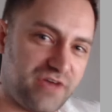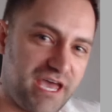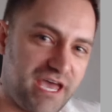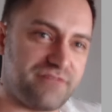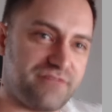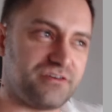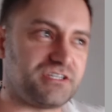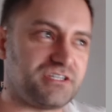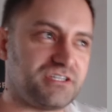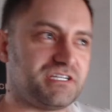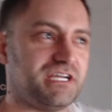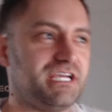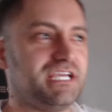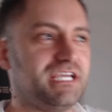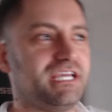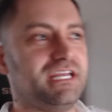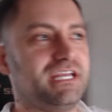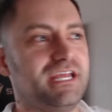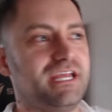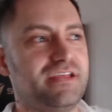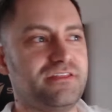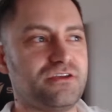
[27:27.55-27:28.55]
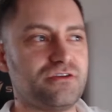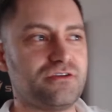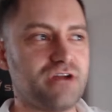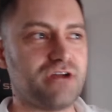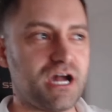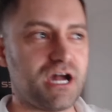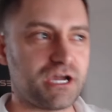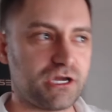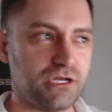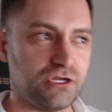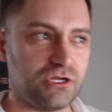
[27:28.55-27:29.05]
ever taken and they're
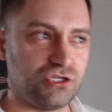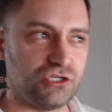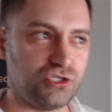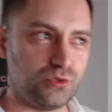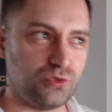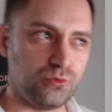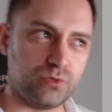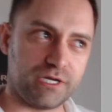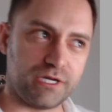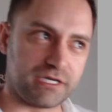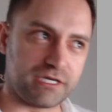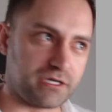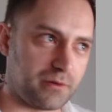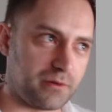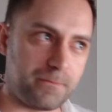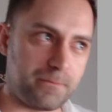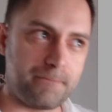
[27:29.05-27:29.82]
not going to do like a